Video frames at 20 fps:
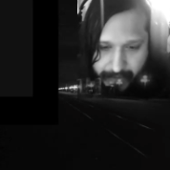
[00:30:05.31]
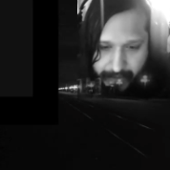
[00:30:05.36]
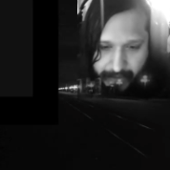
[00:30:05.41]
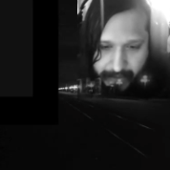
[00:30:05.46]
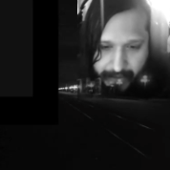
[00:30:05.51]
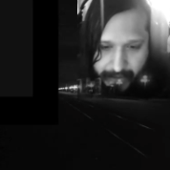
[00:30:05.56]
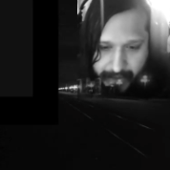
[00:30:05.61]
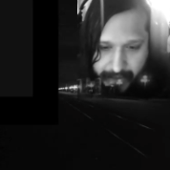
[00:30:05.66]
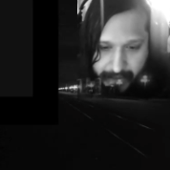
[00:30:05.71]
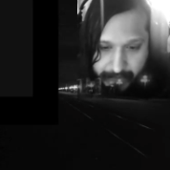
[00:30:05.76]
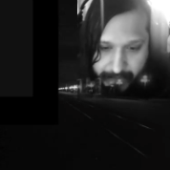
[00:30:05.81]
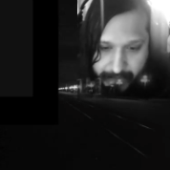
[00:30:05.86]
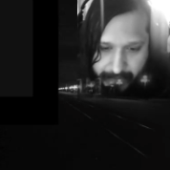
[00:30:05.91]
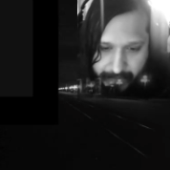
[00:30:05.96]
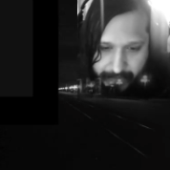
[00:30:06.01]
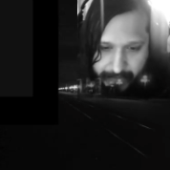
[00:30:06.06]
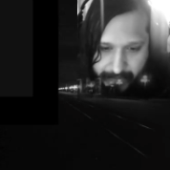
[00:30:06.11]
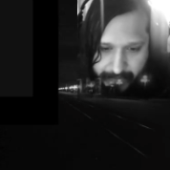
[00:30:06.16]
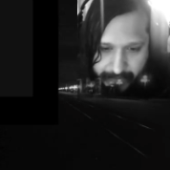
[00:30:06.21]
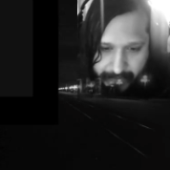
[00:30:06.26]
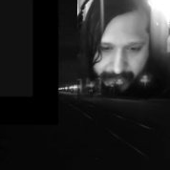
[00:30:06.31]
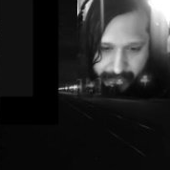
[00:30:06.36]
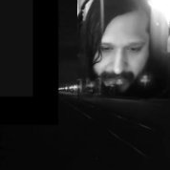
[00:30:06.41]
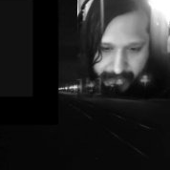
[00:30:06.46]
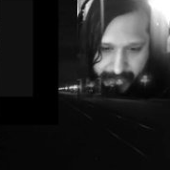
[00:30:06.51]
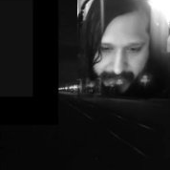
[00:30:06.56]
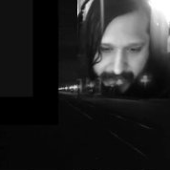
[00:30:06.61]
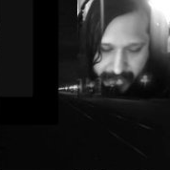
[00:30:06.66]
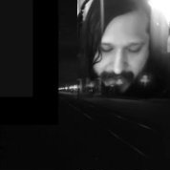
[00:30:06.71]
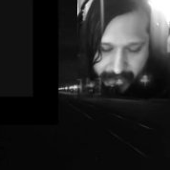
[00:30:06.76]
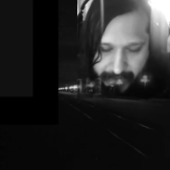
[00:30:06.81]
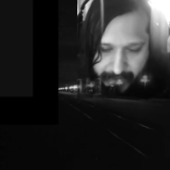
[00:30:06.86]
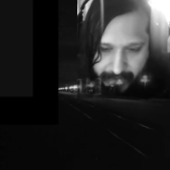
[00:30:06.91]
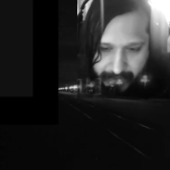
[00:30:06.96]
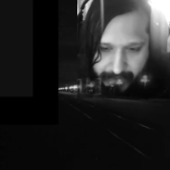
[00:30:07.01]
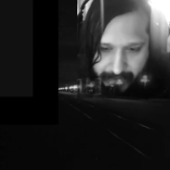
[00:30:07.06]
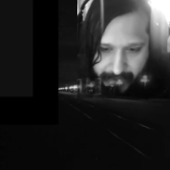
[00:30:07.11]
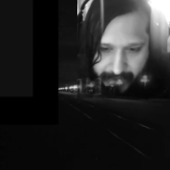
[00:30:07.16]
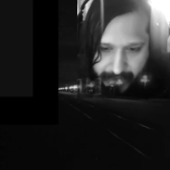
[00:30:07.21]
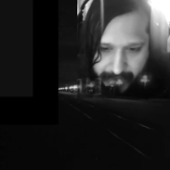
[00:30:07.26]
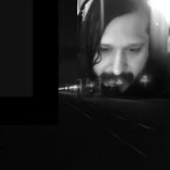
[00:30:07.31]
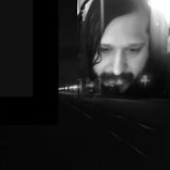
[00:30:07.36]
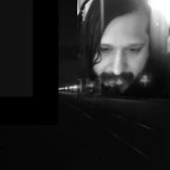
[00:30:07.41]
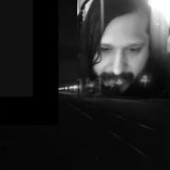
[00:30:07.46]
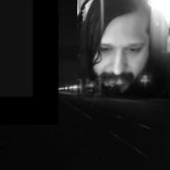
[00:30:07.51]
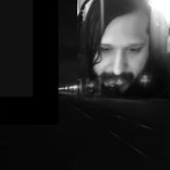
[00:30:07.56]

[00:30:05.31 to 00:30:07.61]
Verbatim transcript: uh, inevitable or it's going to occur again.